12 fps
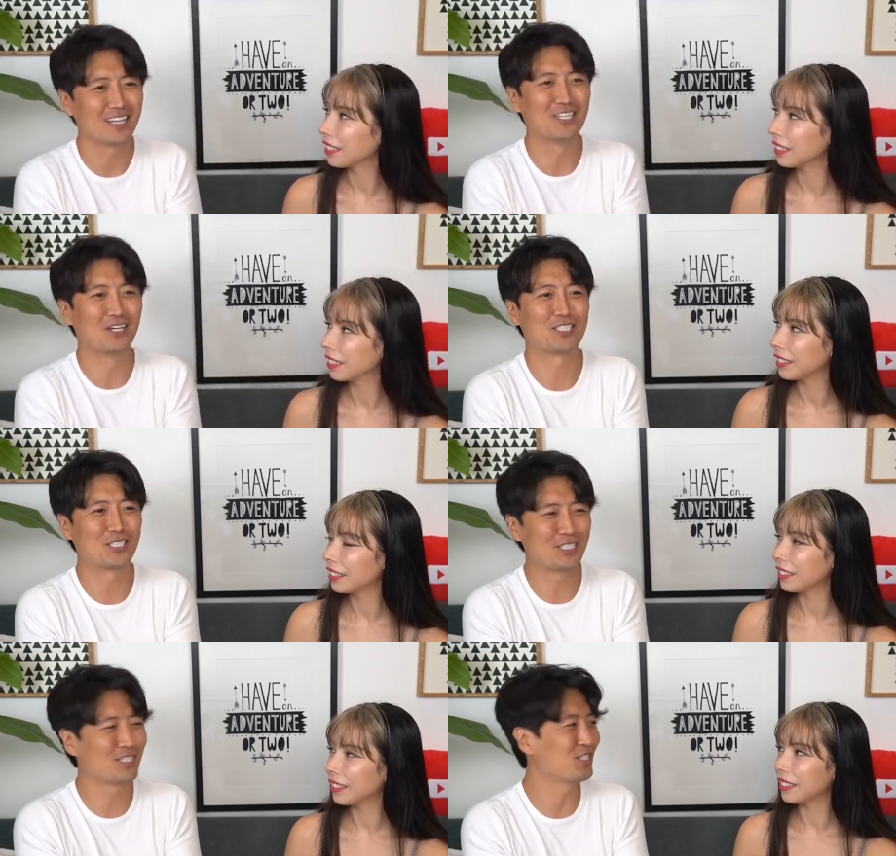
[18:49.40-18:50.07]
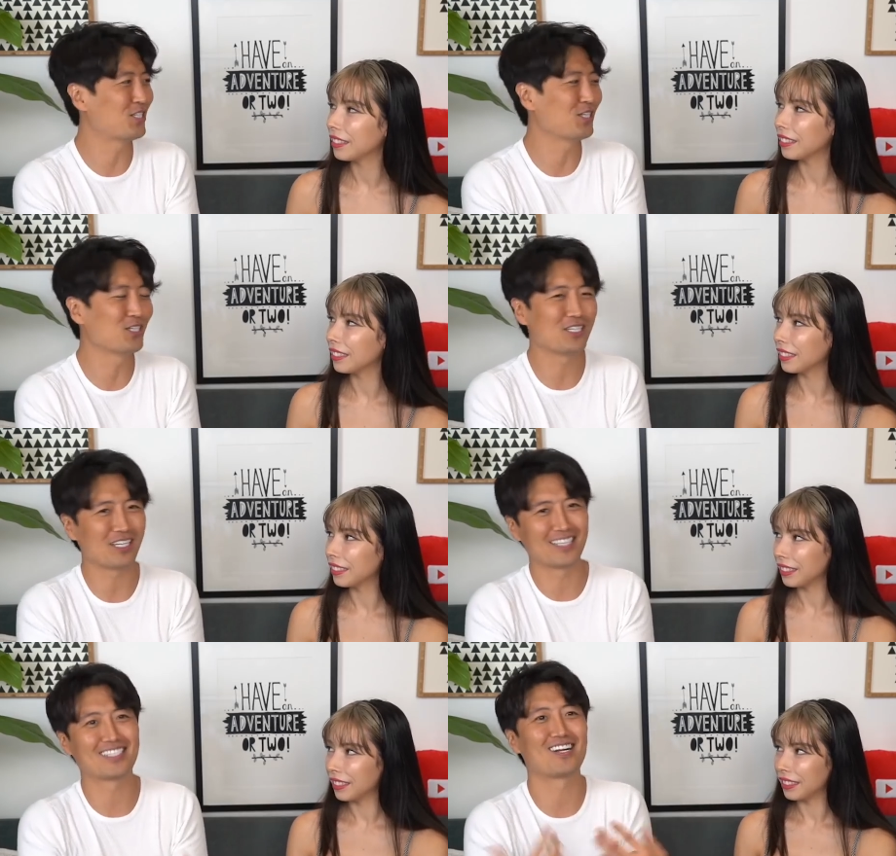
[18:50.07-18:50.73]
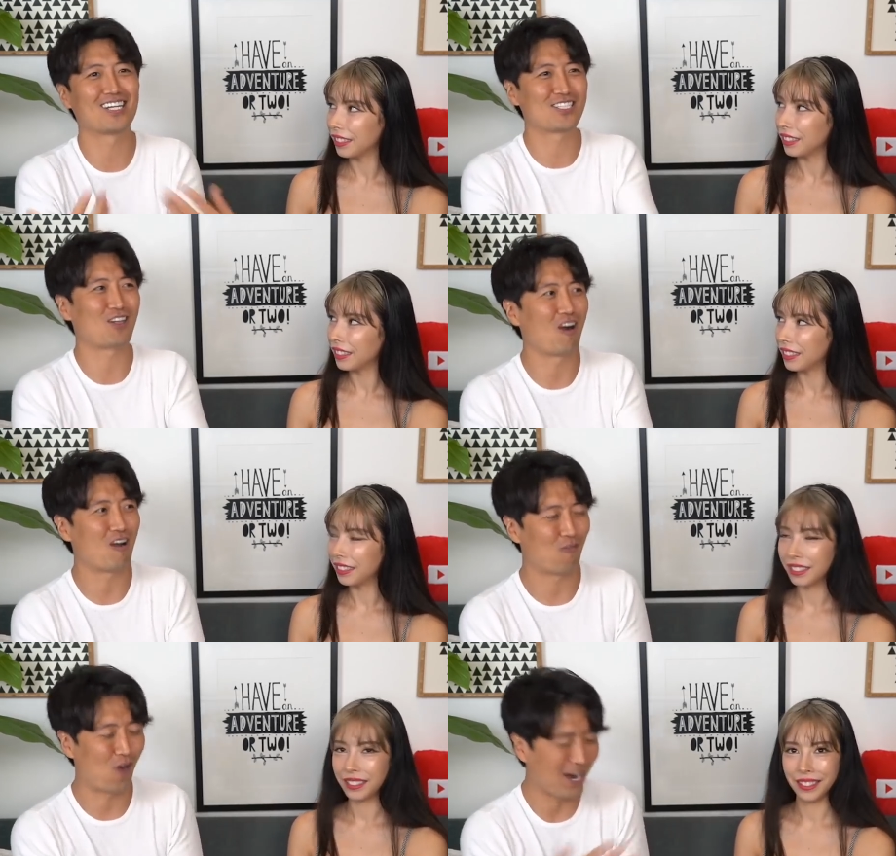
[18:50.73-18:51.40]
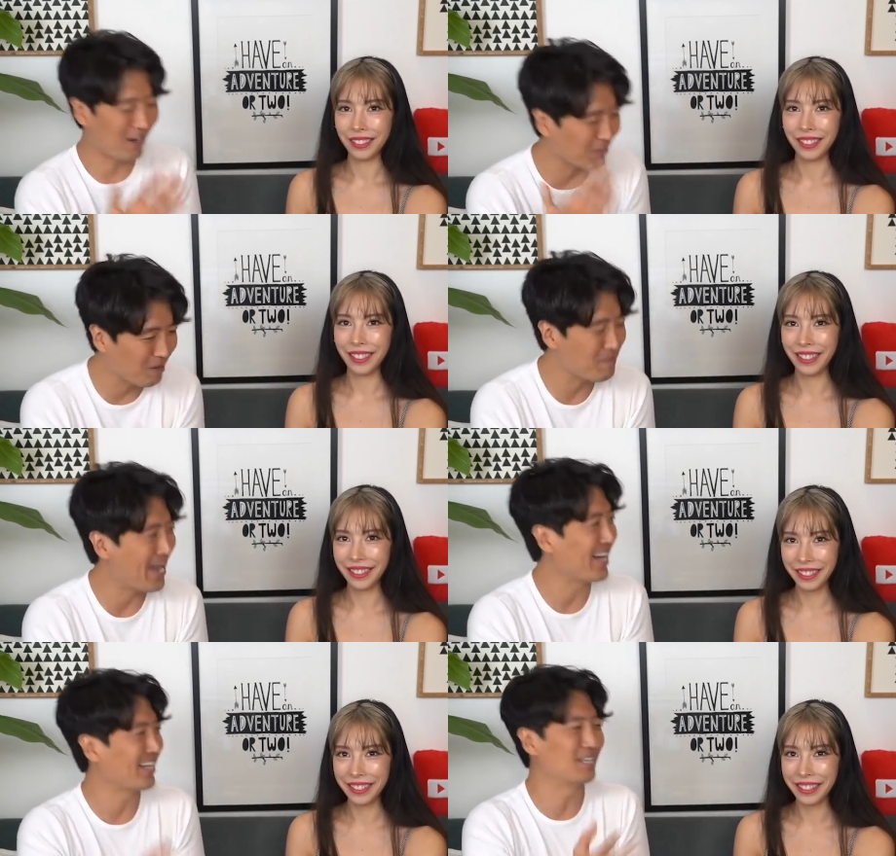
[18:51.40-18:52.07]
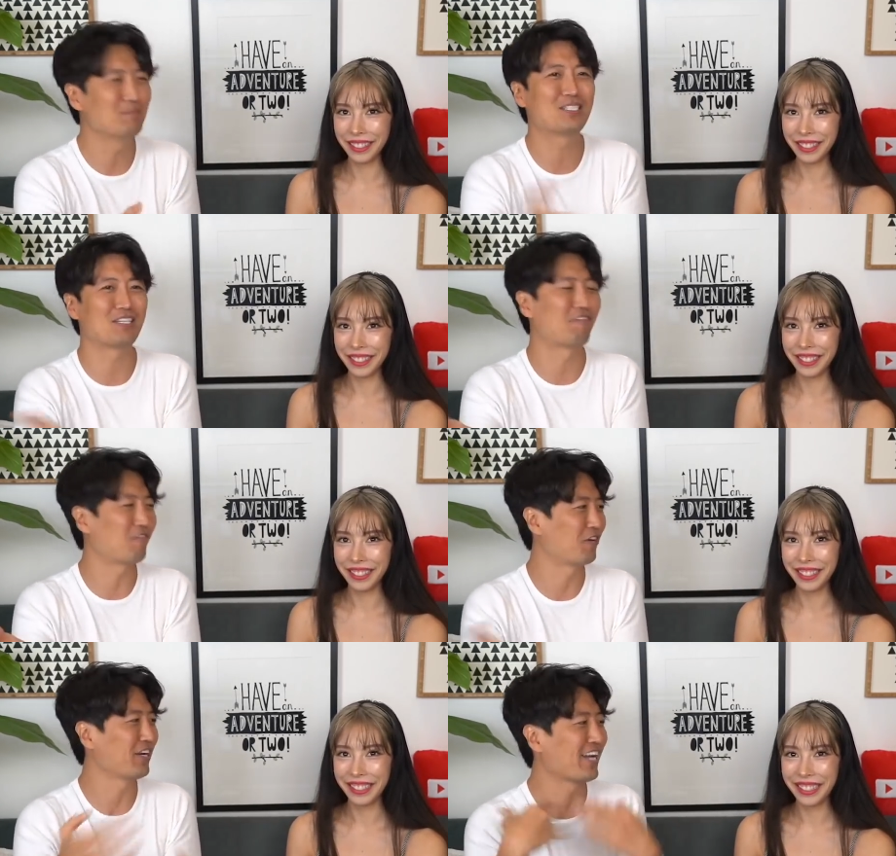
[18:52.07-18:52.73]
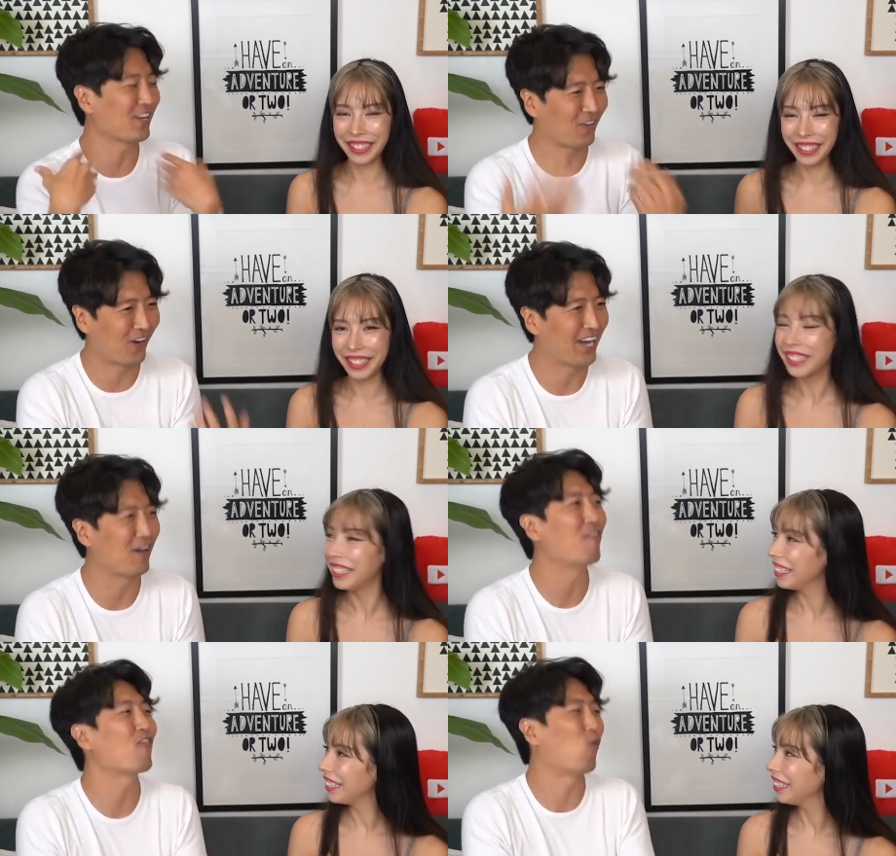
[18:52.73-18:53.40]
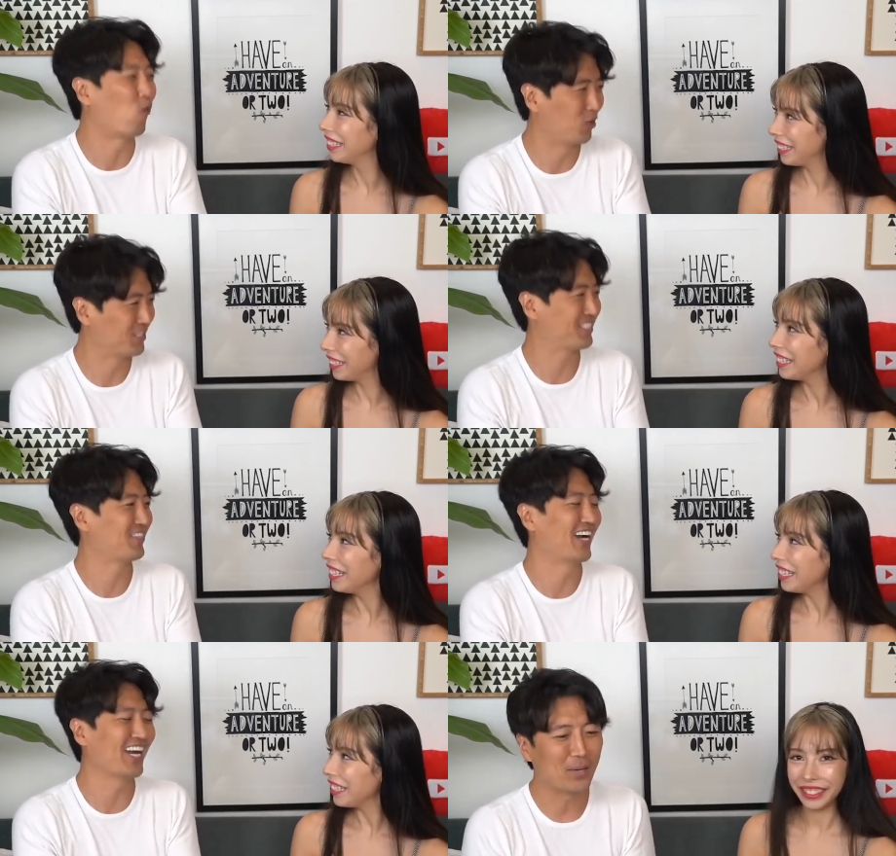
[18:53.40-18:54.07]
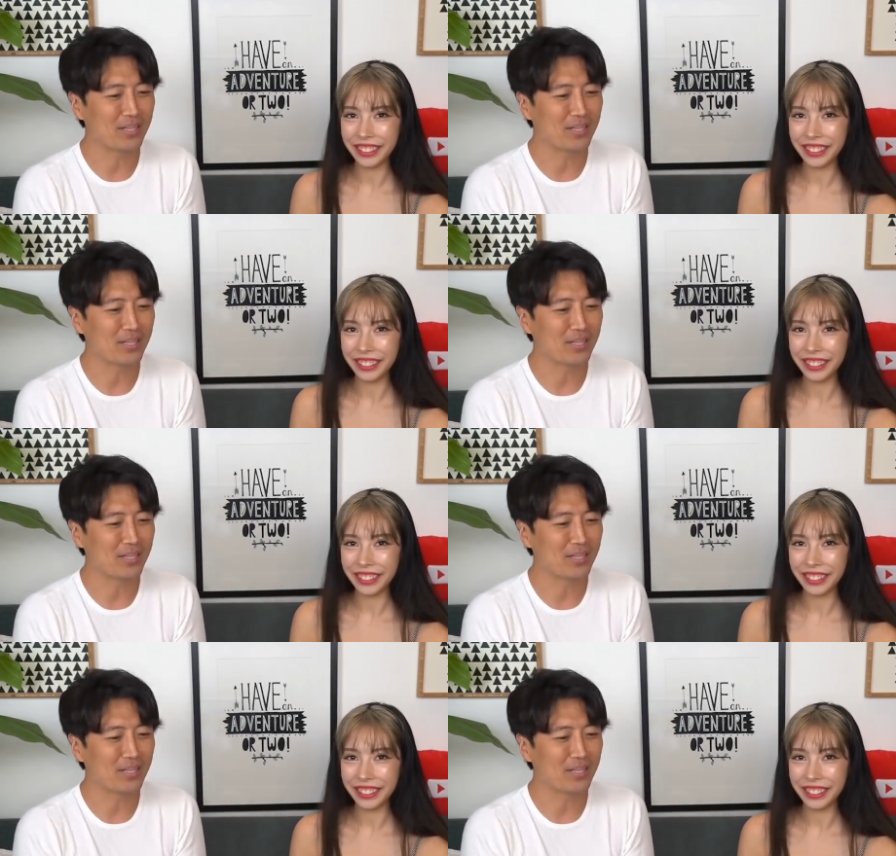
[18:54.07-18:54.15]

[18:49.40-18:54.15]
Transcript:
Speaker 1: you know, season two is gonna start off right off the bat, him suffering and crying, of course, right?